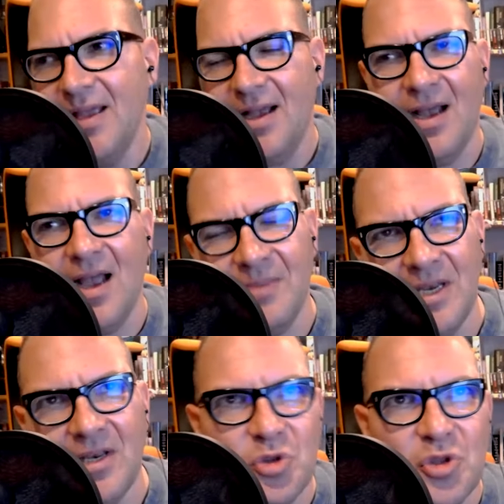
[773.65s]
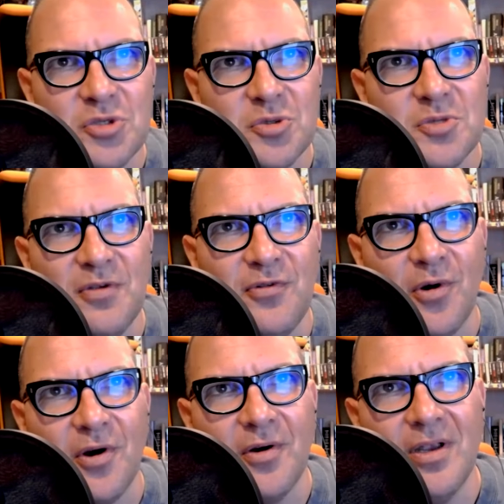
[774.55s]
Uh, I mean, this was
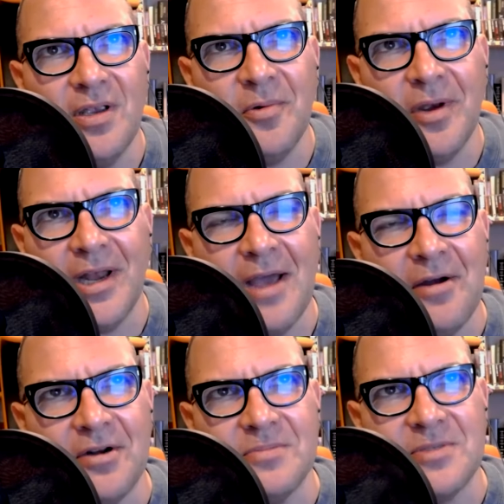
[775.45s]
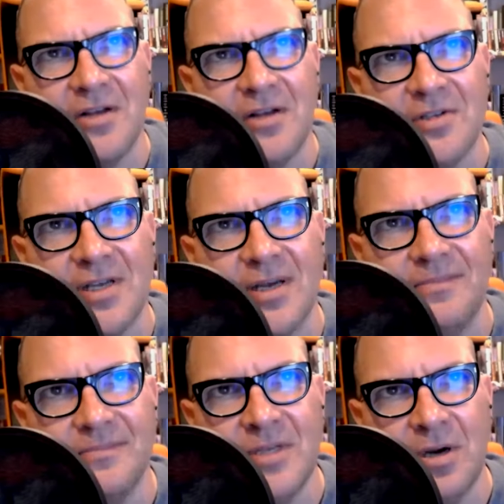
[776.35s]
before he really outed himself as a
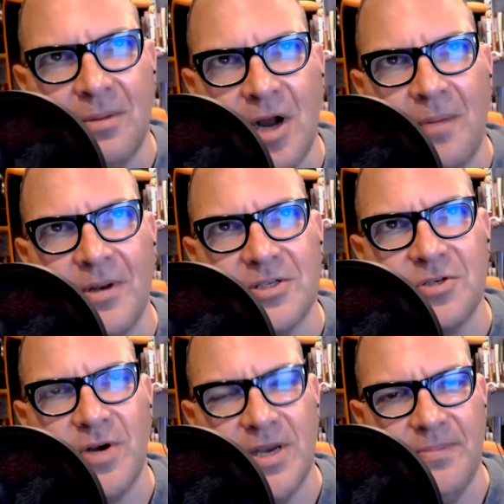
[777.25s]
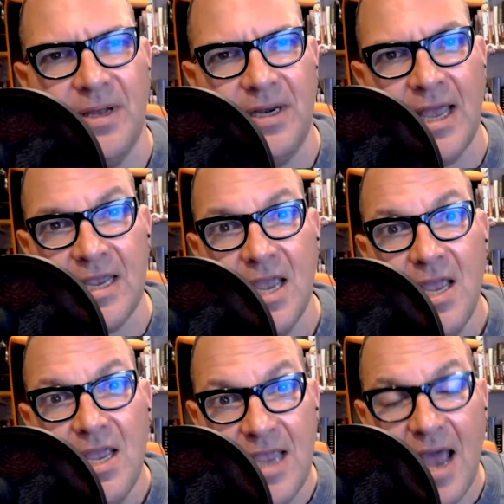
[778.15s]
you know monopolist creep, but like
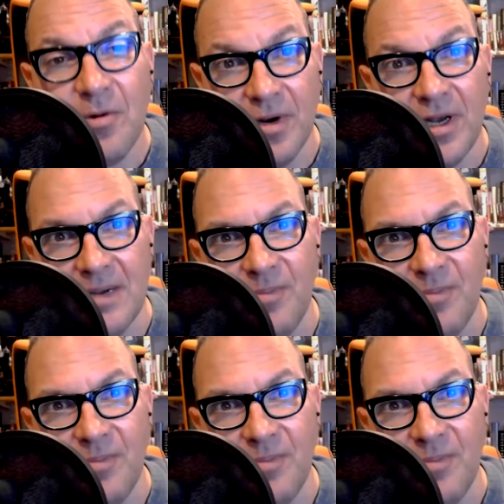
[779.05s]
he had a really